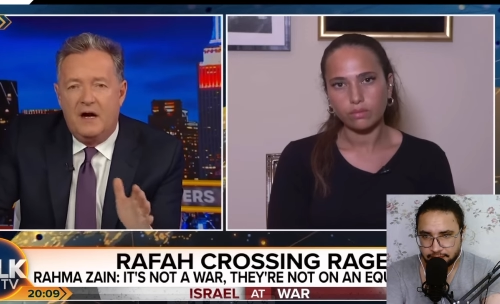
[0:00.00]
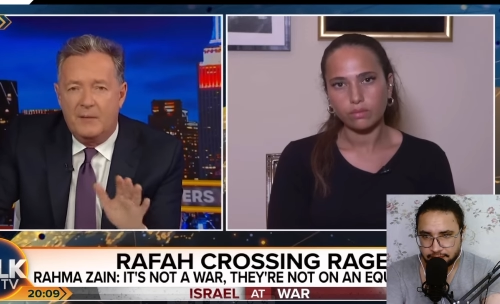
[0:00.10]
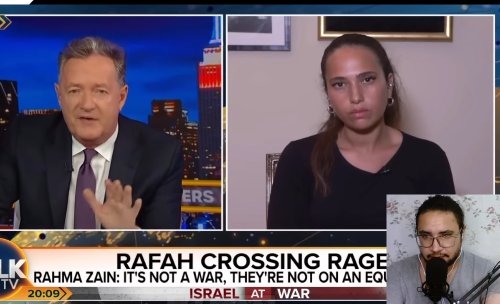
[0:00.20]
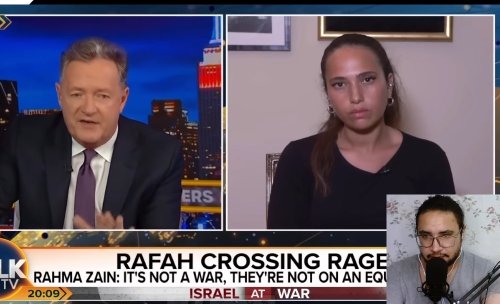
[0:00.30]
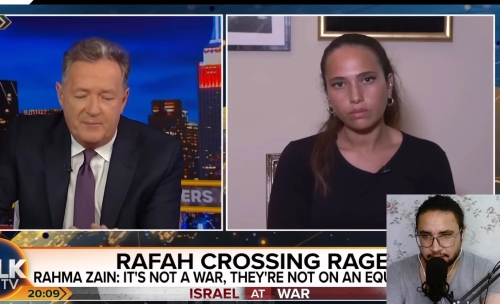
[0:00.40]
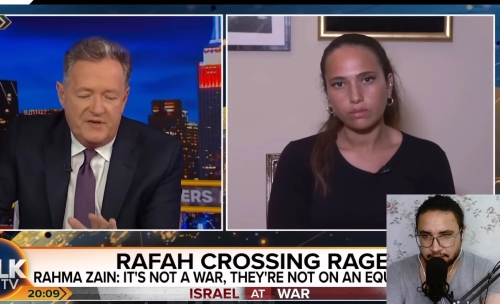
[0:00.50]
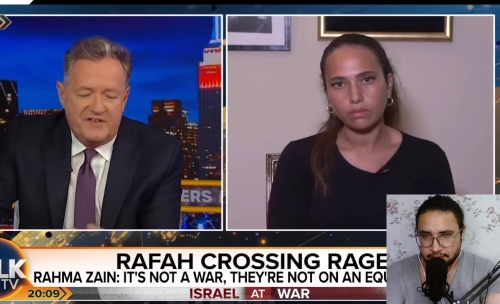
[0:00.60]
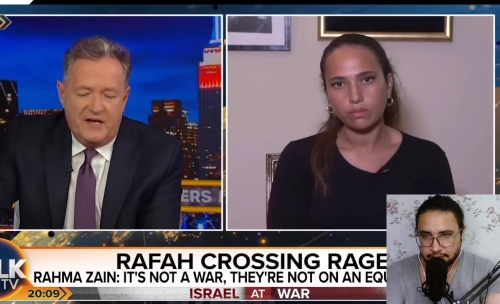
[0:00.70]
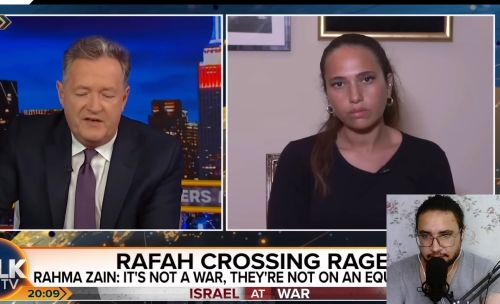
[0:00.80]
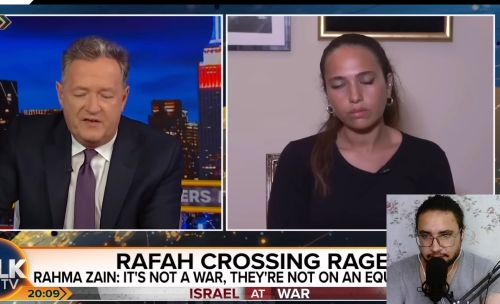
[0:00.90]
Speaker 1: I would simply
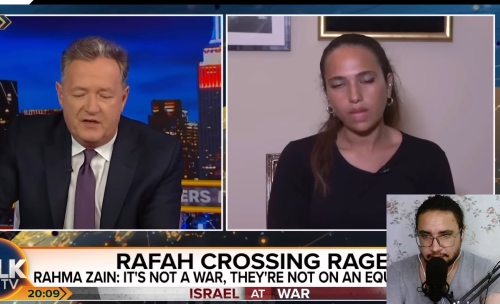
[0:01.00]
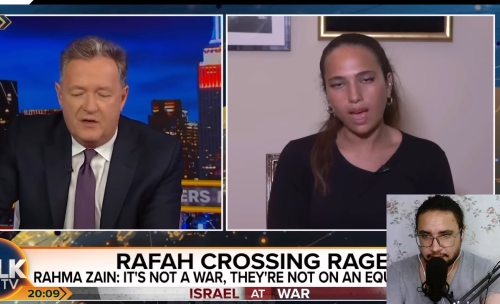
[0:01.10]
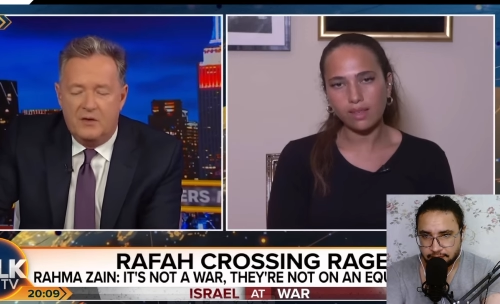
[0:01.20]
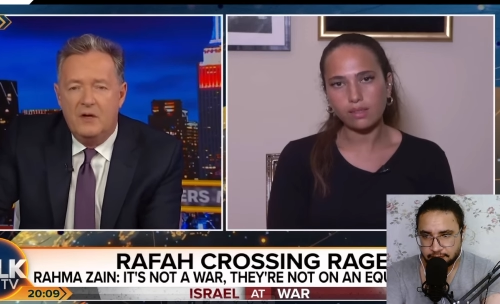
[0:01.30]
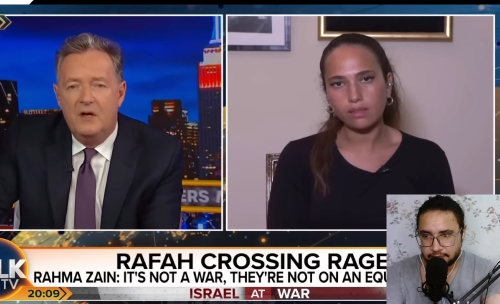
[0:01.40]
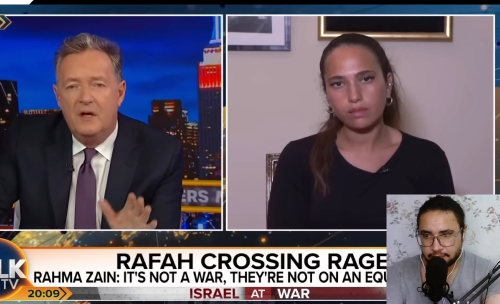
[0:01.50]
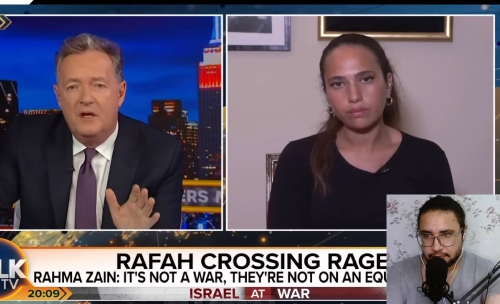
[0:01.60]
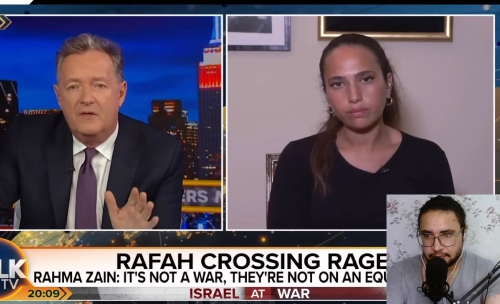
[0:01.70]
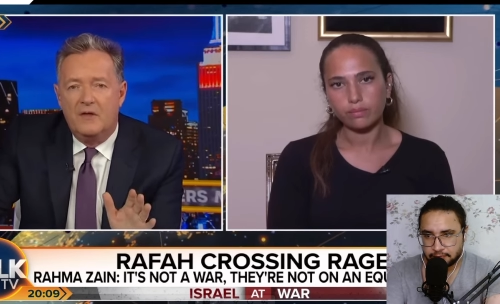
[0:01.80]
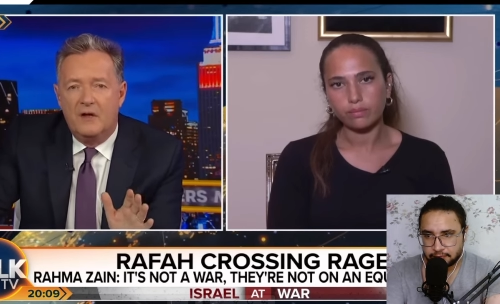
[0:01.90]
say to you ask.
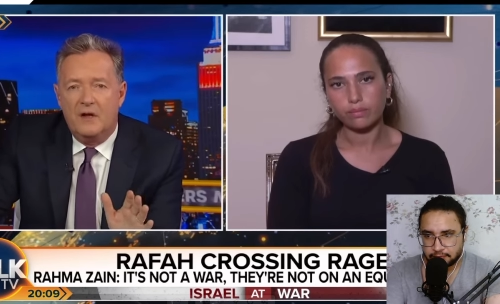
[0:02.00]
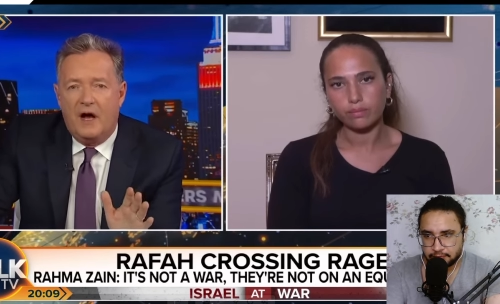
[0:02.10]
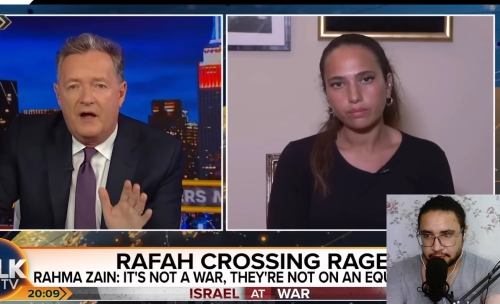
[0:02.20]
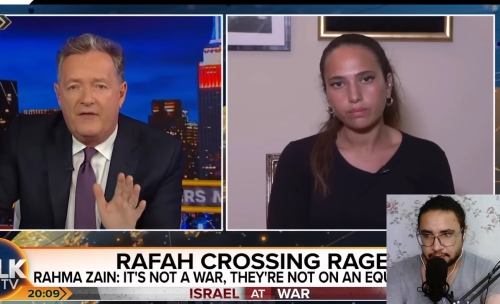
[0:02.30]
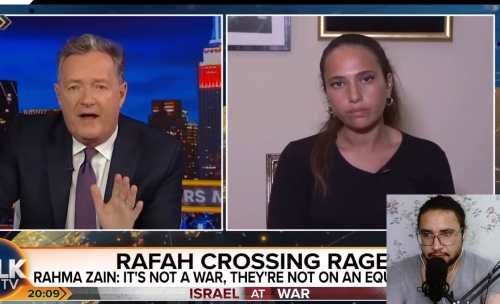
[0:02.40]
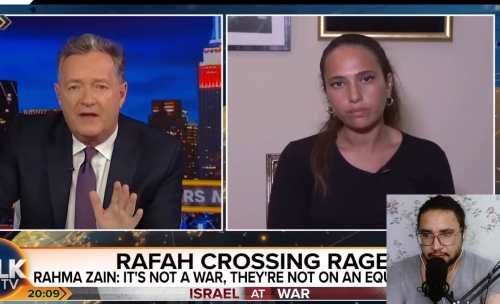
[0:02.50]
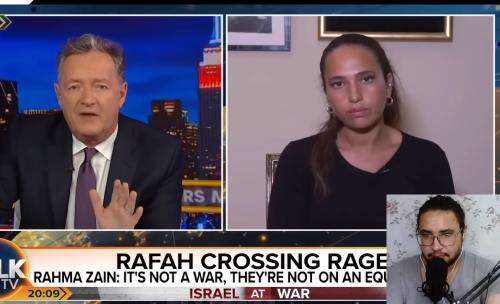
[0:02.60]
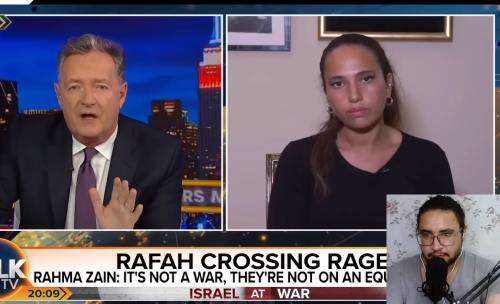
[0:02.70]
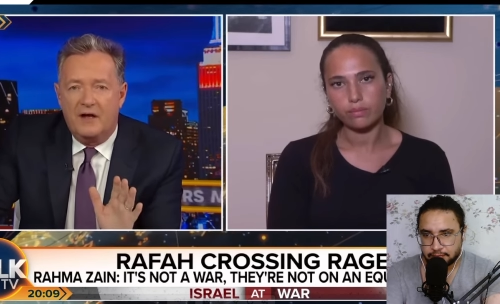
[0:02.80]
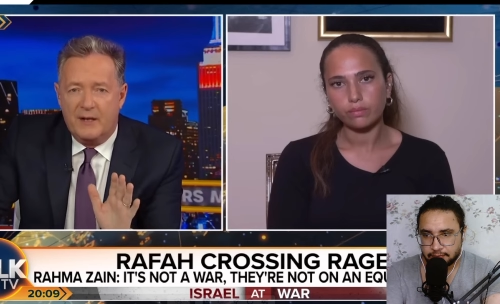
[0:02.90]
that I've
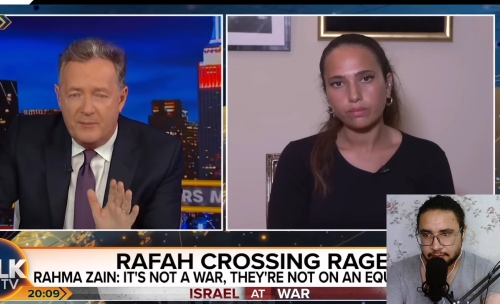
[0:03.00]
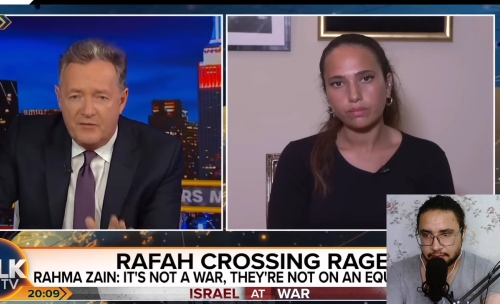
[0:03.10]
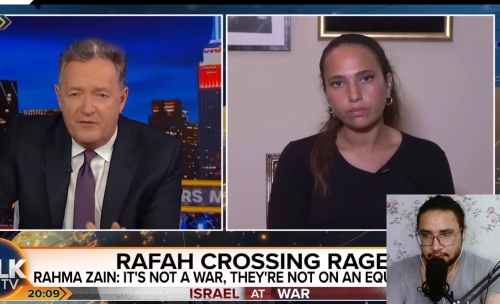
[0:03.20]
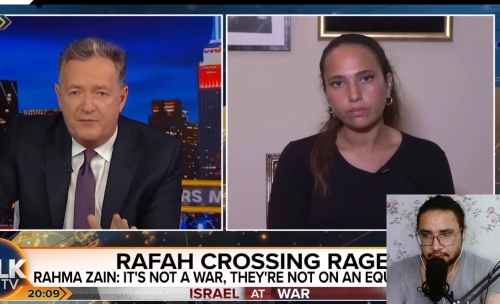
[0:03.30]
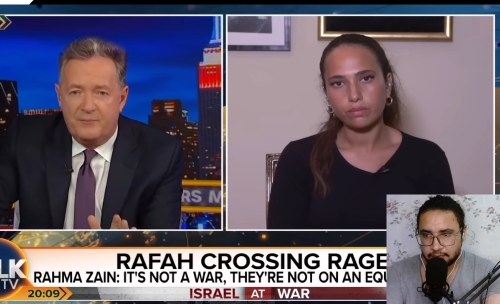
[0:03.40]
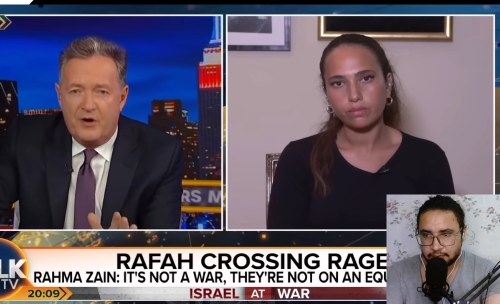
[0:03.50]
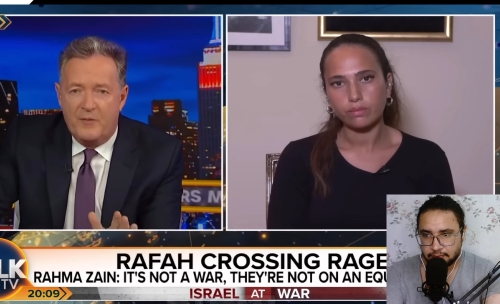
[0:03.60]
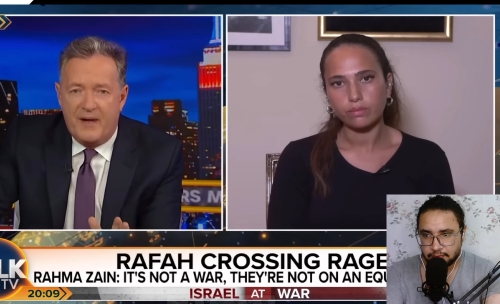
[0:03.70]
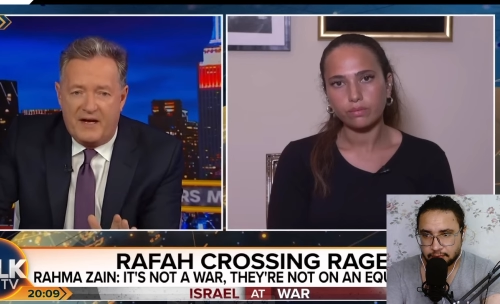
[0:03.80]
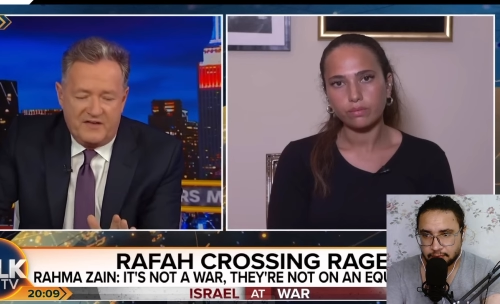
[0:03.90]
had a number of
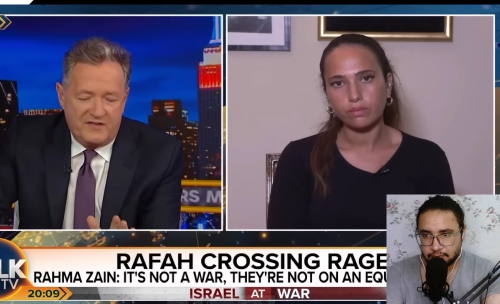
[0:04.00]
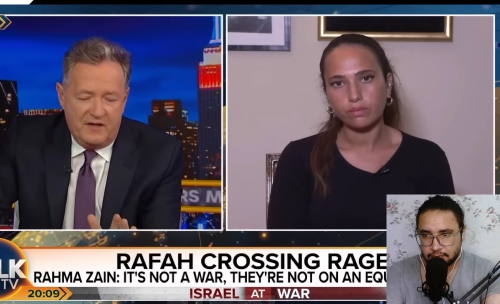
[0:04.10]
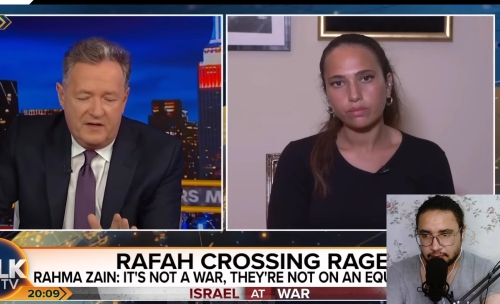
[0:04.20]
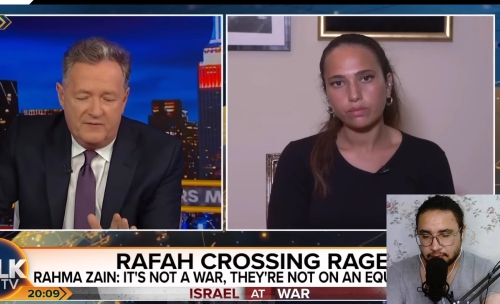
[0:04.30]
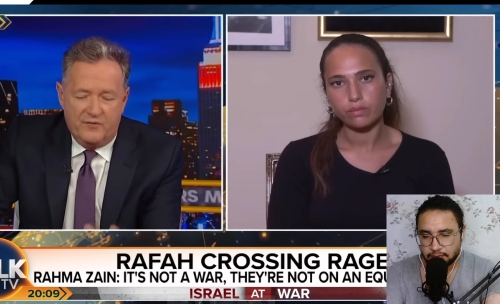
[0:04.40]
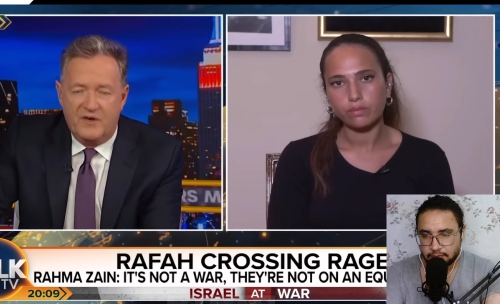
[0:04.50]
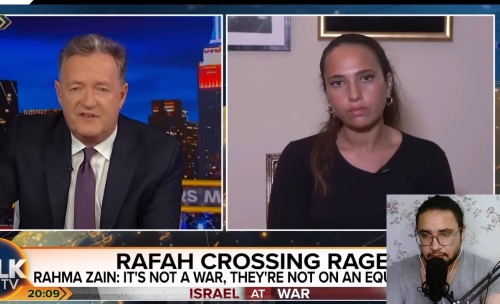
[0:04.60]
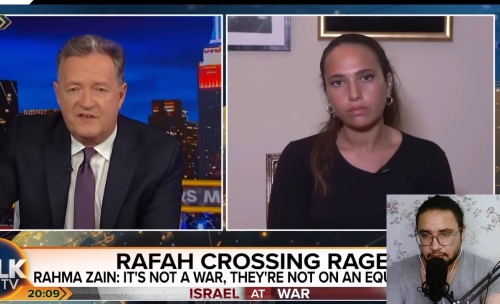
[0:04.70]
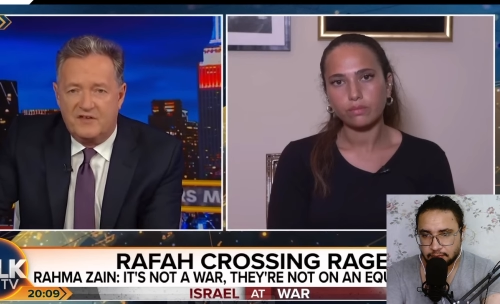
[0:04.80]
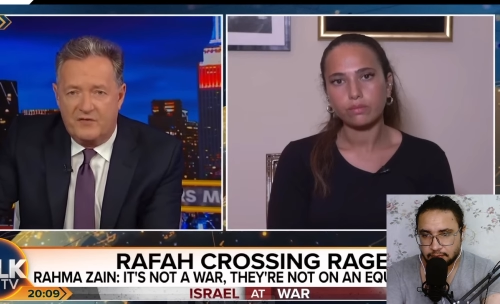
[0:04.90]
pro Palestinian
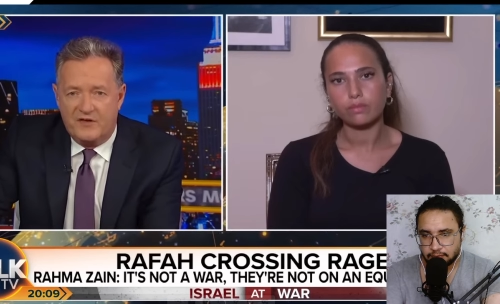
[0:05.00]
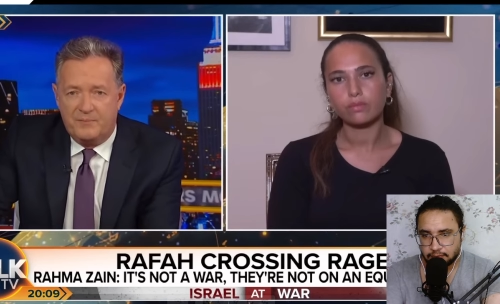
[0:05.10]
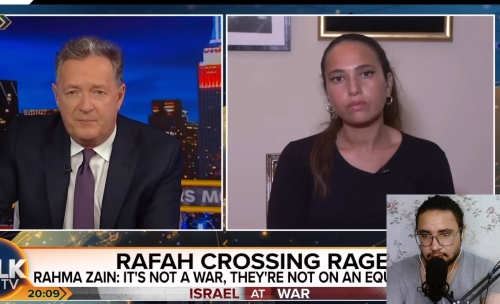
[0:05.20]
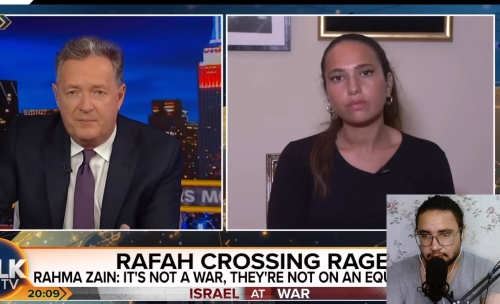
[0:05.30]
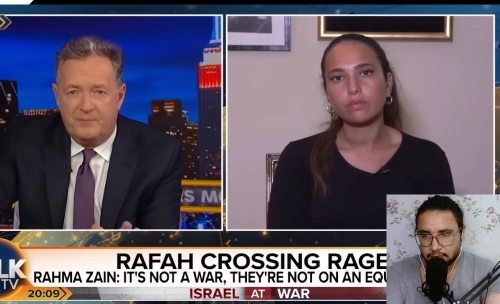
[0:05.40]
voices on this